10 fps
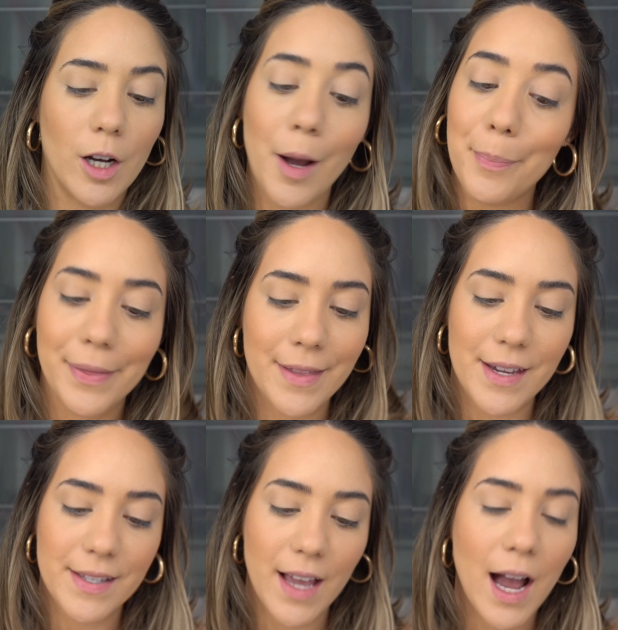up
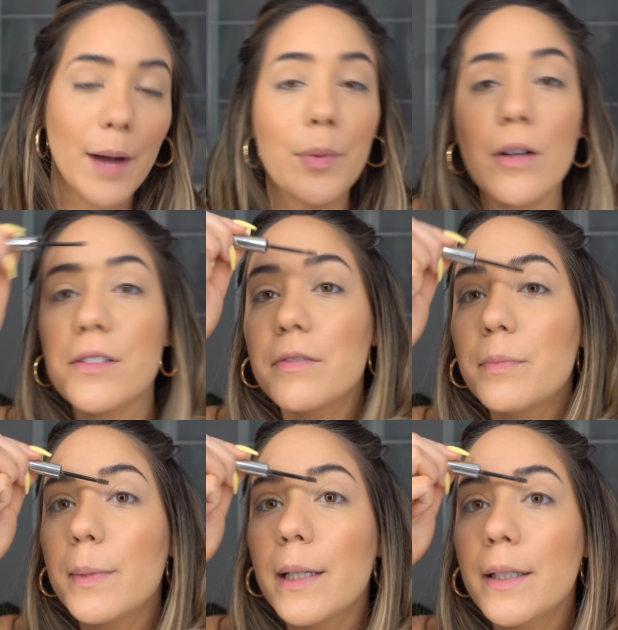these eyebrows of
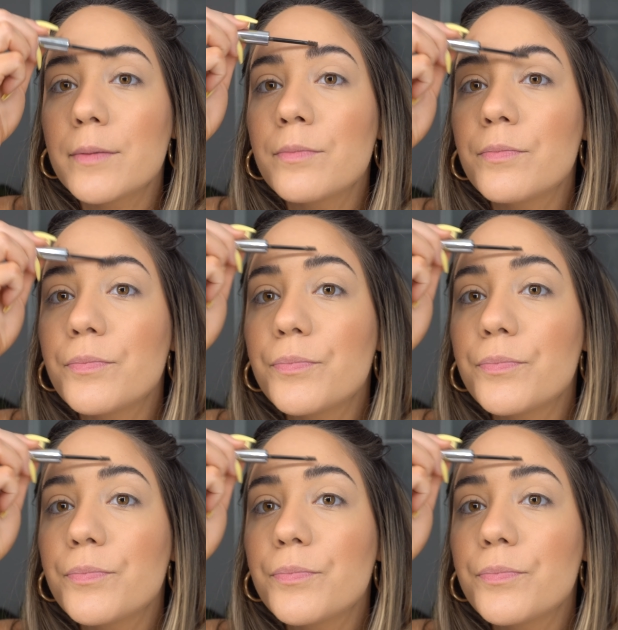mine.